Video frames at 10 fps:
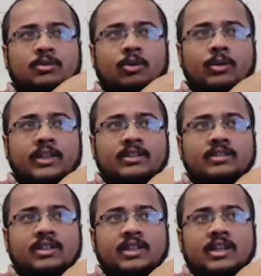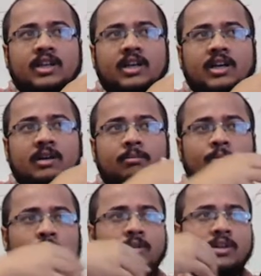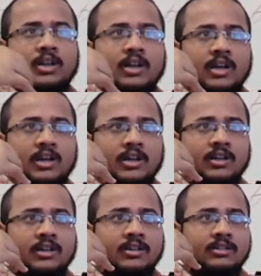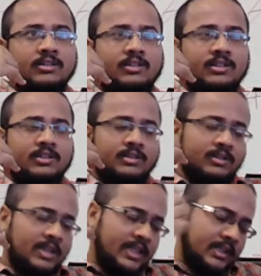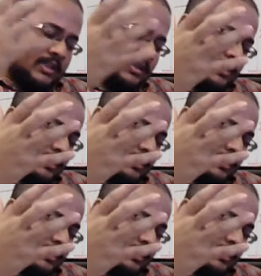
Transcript: go with more uh, like